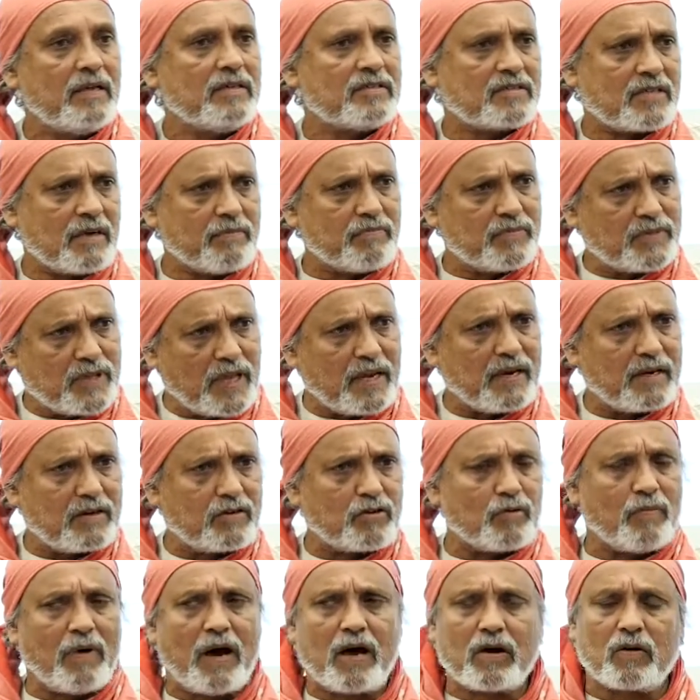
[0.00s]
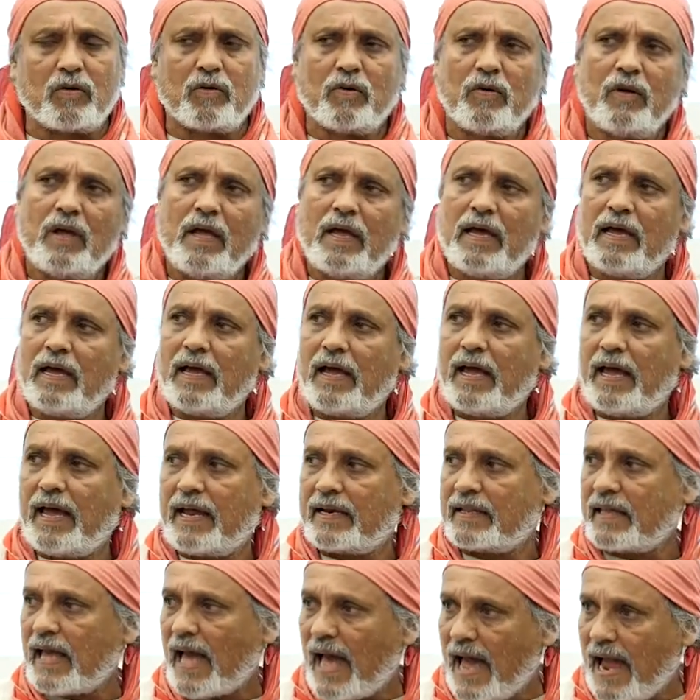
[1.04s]
something tomorrow
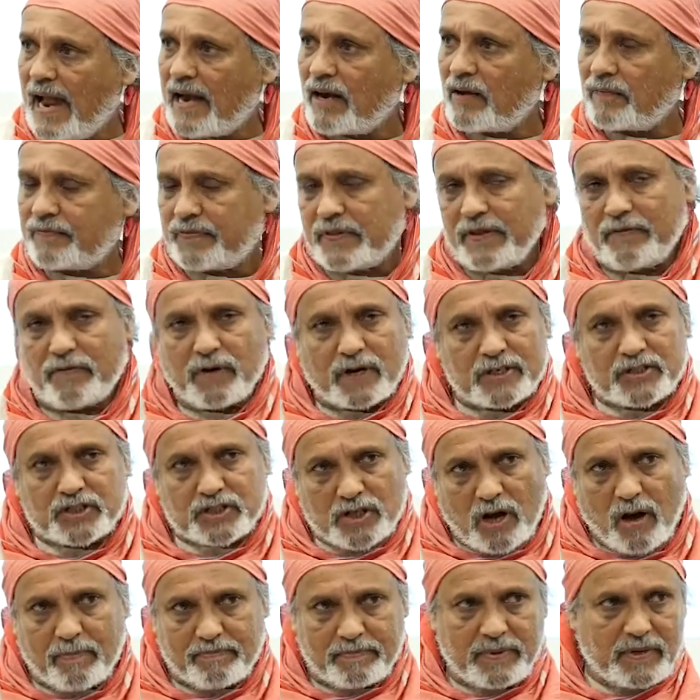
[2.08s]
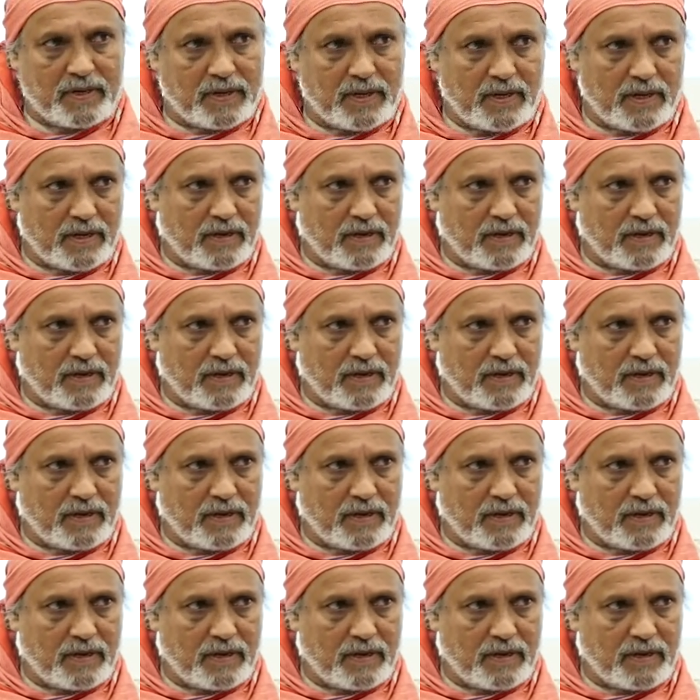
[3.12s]
at the end of the workshop,